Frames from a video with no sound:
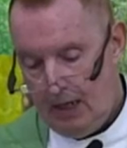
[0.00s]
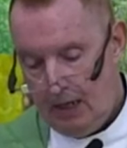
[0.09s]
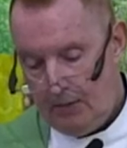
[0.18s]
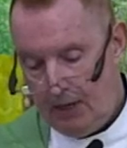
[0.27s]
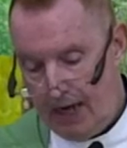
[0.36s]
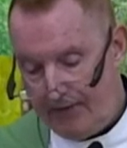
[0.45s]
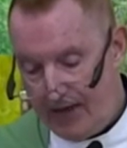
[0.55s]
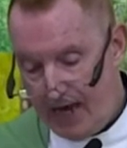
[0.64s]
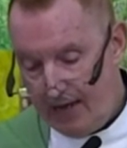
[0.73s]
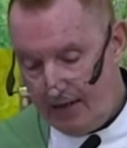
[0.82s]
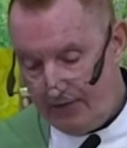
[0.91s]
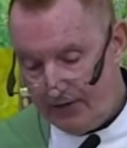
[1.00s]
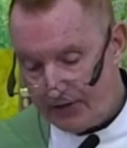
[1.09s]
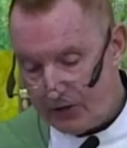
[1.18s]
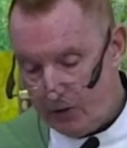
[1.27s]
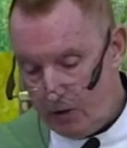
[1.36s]
But at the end of the
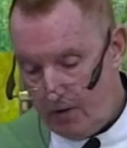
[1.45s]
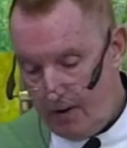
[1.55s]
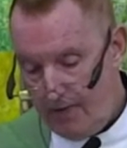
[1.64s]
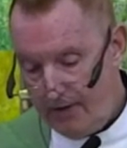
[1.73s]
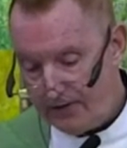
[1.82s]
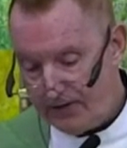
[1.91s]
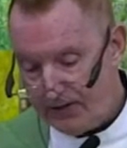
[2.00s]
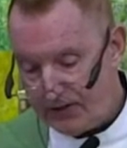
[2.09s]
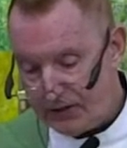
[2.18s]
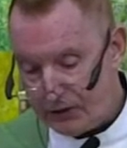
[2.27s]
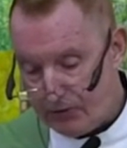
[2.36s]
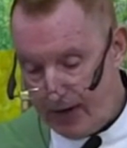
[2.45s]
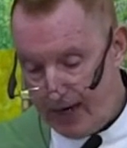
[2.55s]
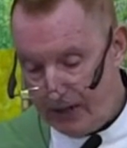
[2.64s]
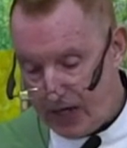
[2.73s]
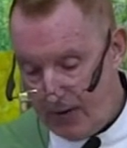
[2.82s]
story, there's this
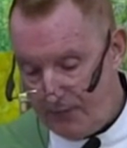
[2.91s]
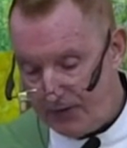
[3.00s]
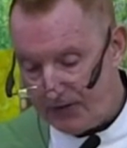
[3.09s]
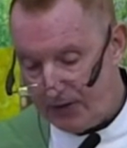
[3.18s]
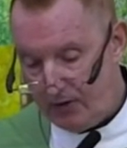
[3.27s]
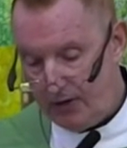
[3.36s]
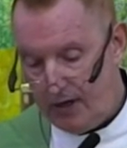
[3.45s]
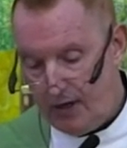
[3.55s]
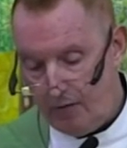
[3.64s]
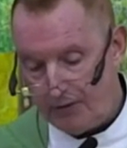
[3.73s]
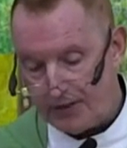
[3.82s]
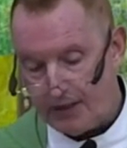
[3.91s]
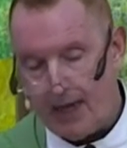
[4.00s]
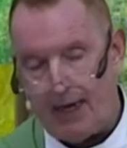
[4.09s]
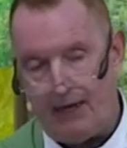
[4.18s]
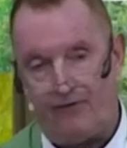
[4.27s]
strange episode in Noah's
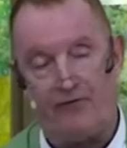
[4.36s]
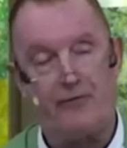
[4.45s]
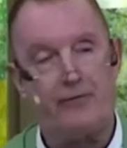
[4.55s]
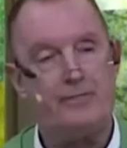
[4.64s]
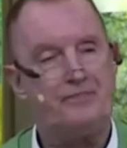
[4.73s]
life.